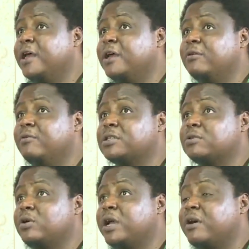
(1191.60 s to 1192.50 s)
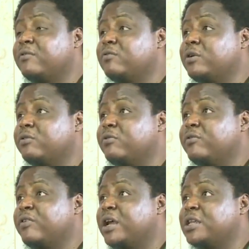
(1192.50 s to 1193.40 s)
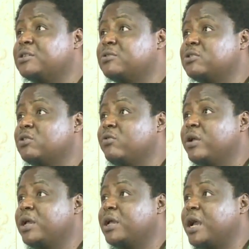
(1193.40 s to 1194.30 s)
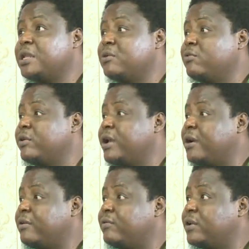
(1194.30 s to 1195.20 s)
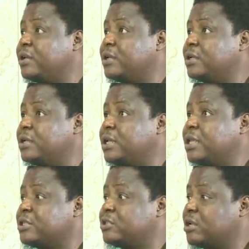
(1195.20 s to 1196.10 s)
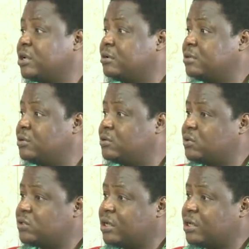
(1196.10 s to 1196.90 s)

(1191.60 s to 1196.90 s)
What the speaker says: We've had a situation where I think we have a national, social